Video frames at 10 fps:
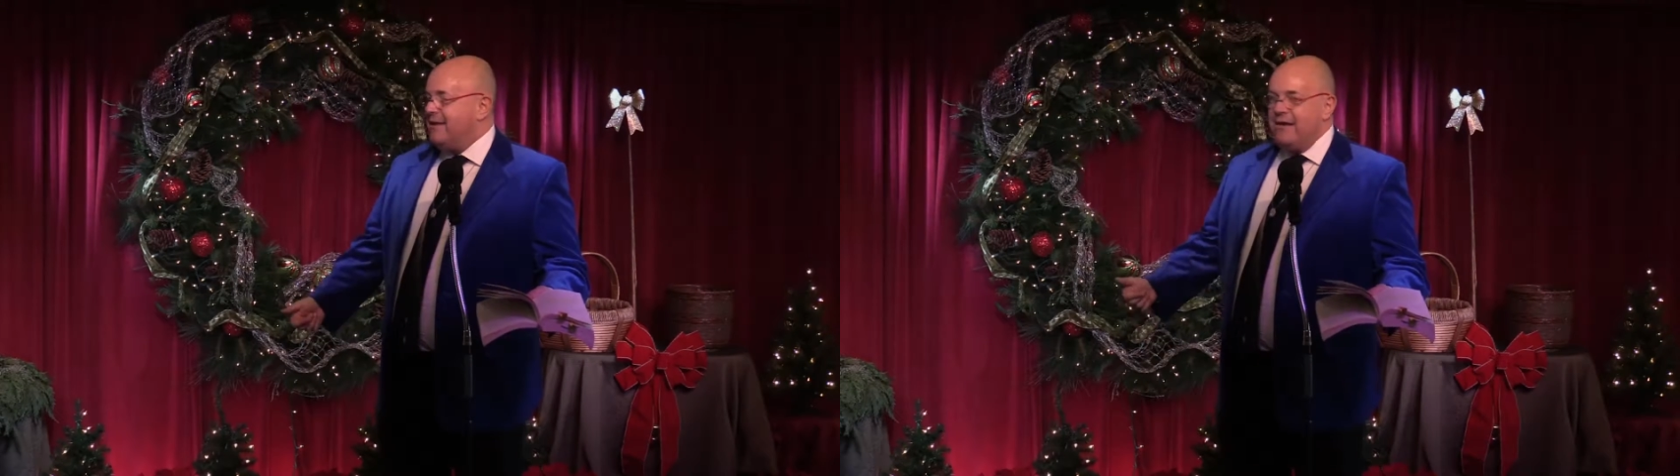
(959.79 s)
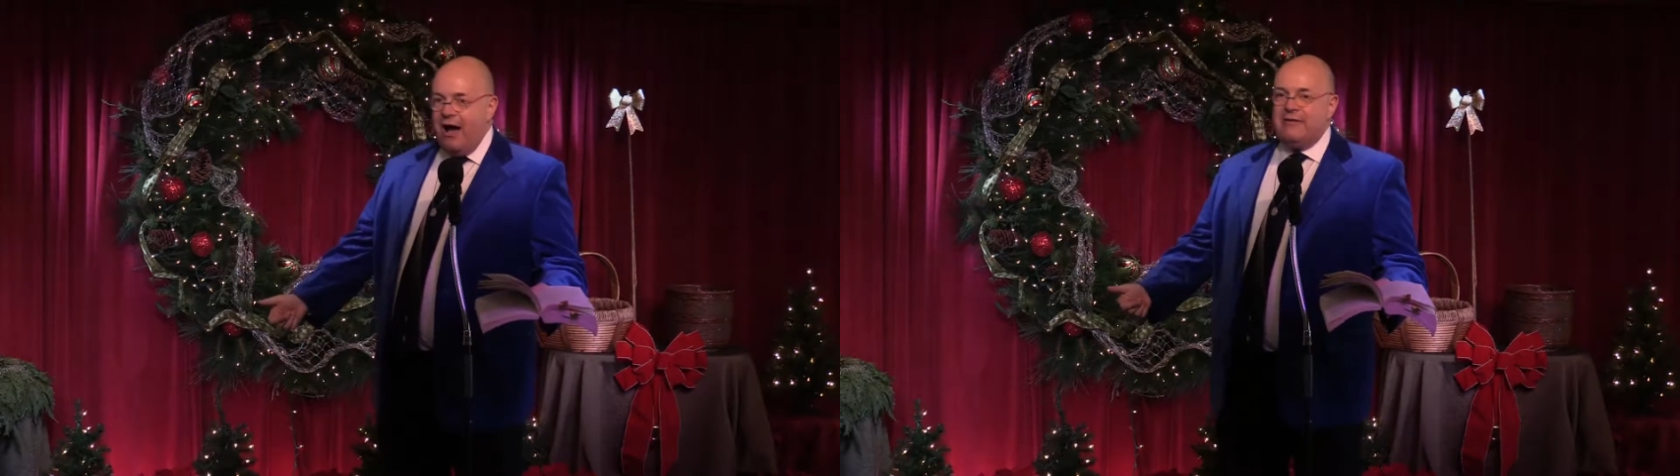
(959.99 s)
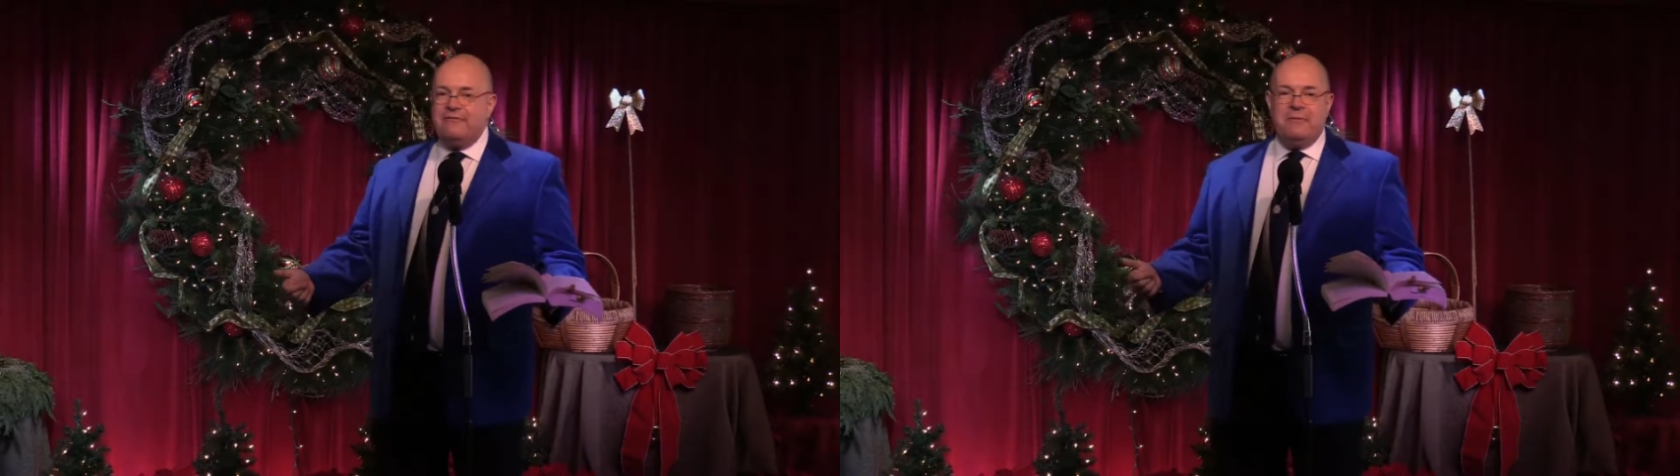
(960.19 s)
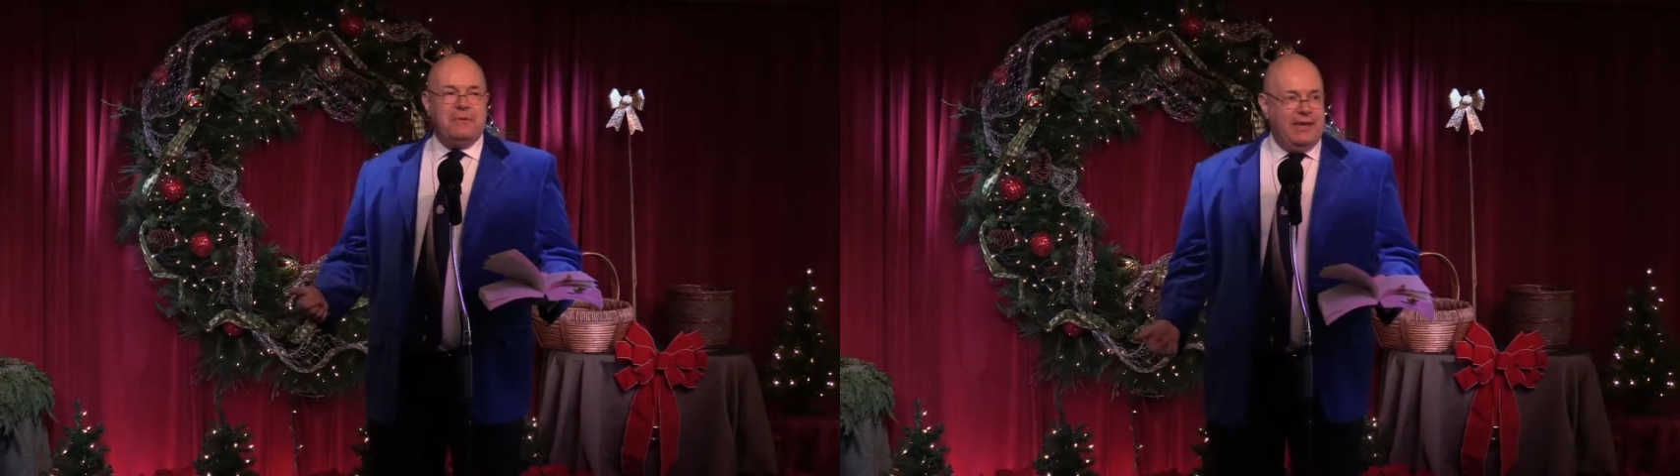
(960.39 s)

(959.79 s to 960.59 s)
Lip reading: not from